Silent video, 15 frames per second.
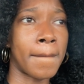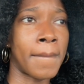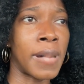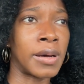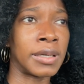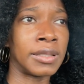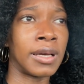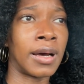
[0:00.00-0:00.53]

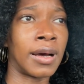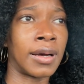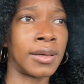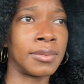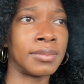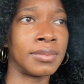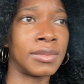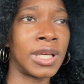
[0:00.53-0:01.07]
but
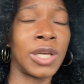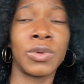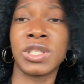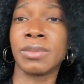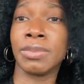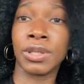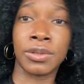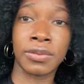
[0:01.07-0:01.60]
um, it was
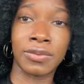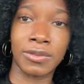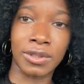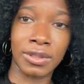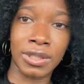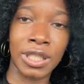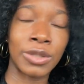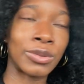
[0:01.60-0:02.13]
beautiful.
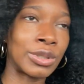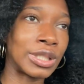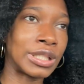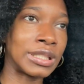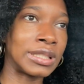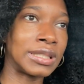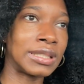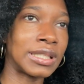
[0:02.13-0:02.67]
It
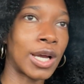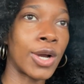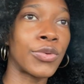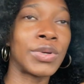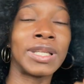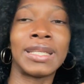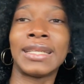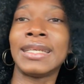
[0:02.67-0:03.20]
was a
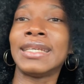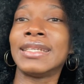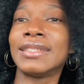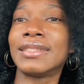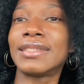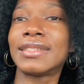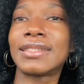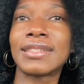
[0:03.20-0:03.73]

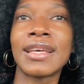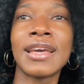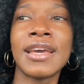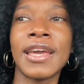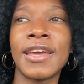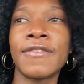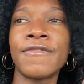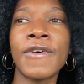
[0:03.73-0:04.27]
release.
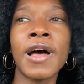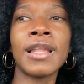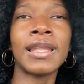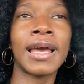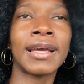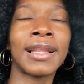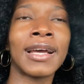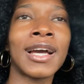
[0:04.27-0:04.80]
It felt
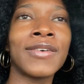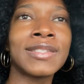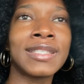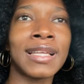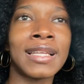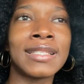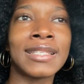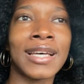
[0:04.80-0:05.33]
like, like I was
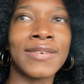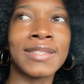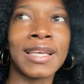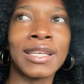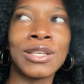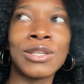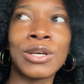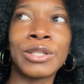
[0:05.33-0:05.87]
telling Ty, I was
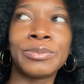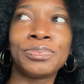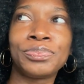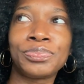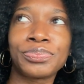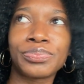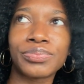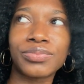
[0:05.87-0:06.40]
like, you know,
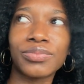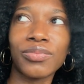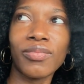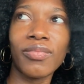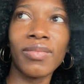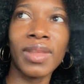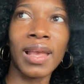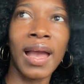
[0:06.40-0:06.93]

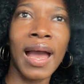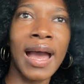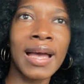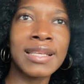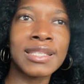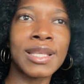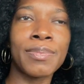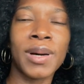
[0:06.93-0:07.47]

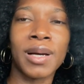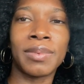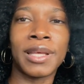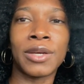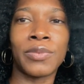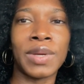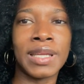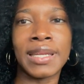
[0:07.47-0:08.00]
as the
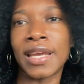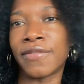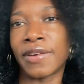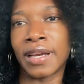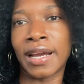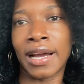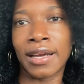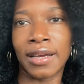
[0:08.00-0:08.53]
public, we never
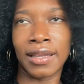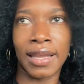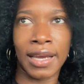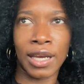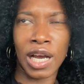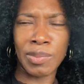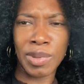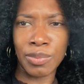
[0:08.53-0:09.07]
got like
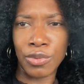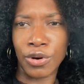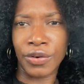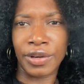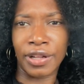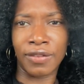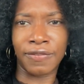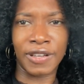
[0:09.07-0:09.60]
a
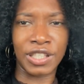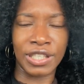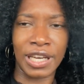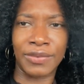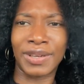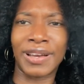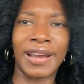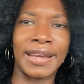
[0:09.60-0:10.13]
memorial for
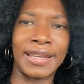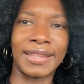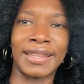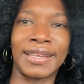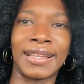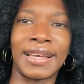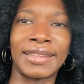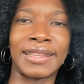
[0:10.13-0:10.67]
Chadwick or
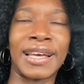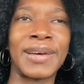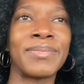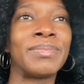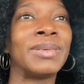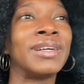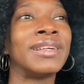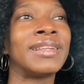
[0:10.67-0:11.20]
anything like that,
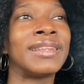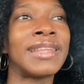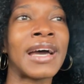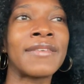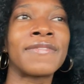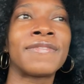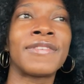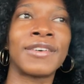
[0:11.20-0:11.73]
but
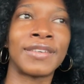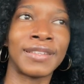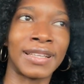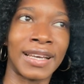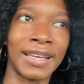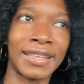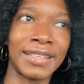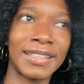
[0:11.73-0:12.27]
that felt like